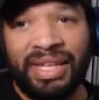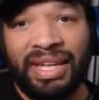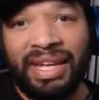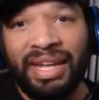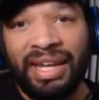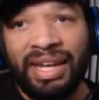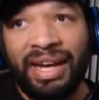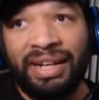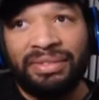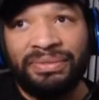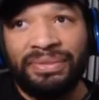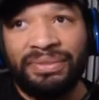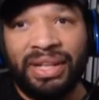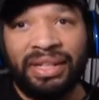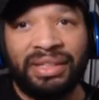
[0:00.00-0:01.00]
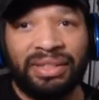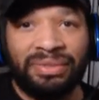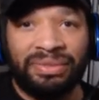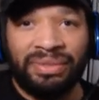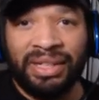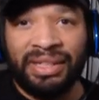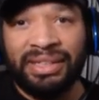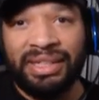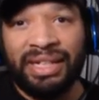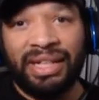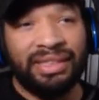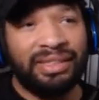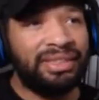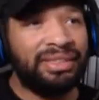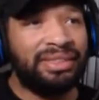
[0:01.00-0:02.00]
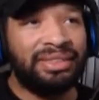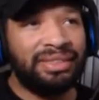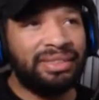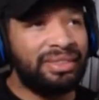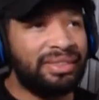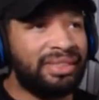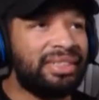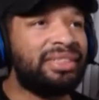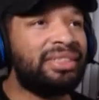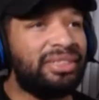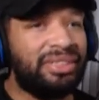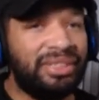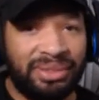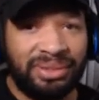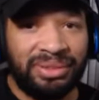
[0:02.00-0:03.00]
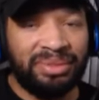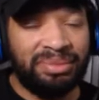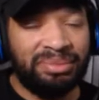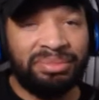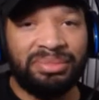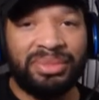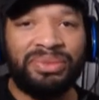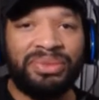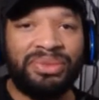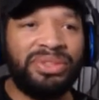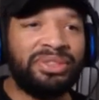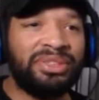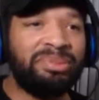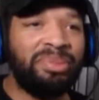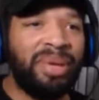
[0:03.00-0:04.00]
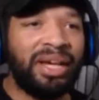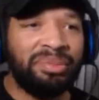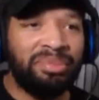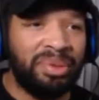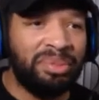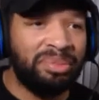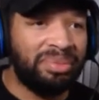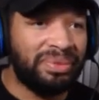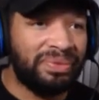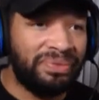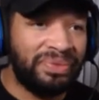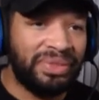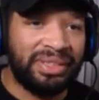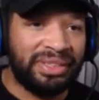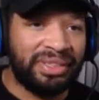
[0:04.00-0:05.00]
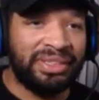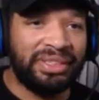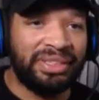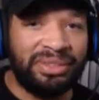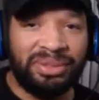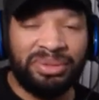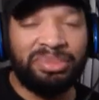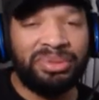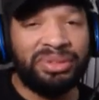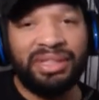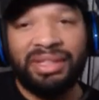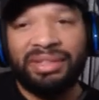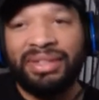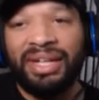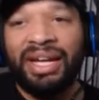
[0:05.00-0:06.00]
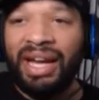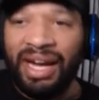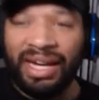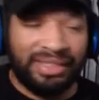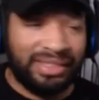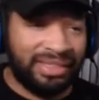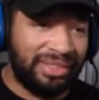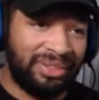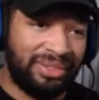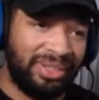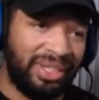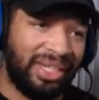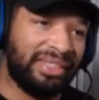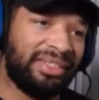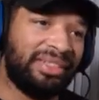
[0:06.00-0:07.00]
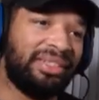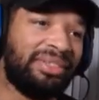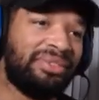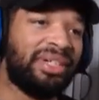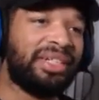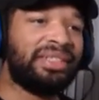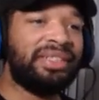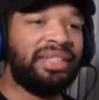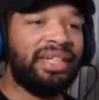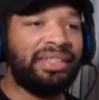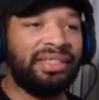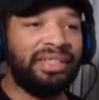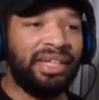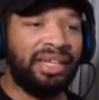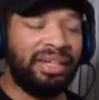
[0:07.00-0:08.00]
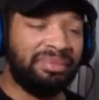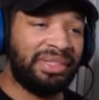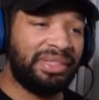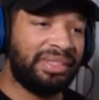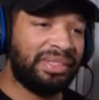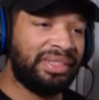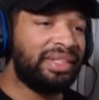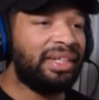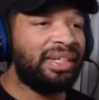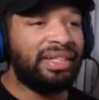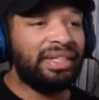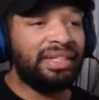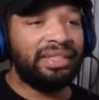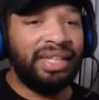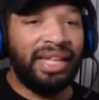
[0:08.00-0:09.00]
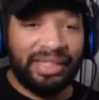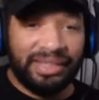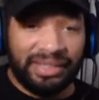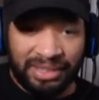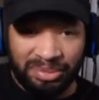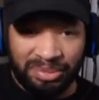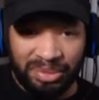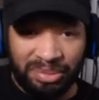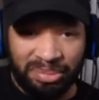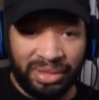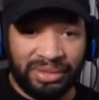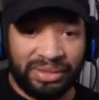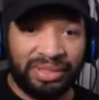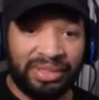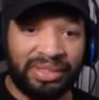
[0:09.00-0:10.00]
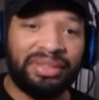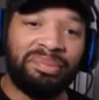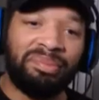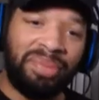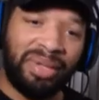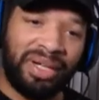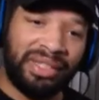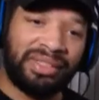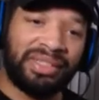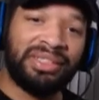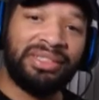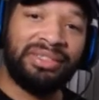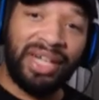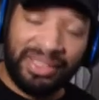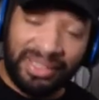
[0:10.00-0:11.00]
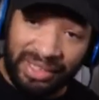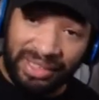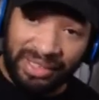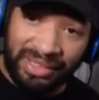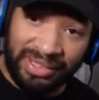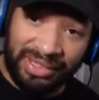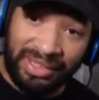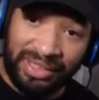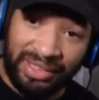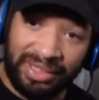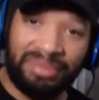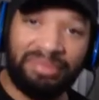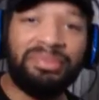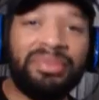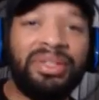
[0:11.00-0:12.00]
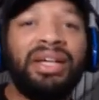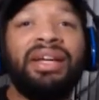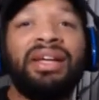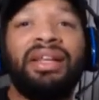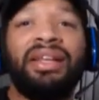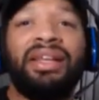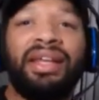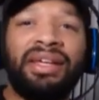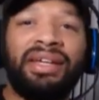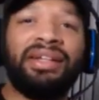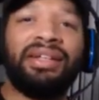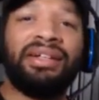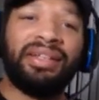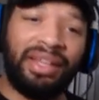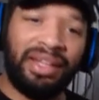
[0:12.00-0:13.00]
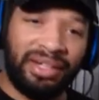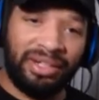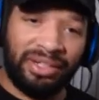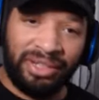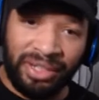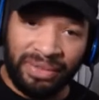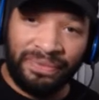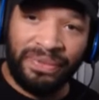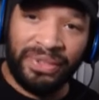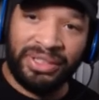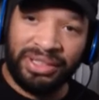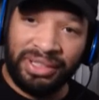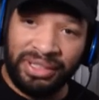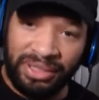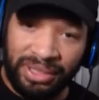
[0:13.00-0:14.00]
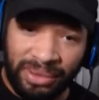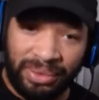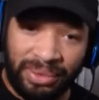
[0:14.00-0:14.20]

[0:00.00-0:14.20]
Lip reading: I feel like the franchise it's a joke. If you smacking people with fish and just stupid stuff, I just don't like the direction that the game took. That's just me personally. But congratulations to them. They're officially gold.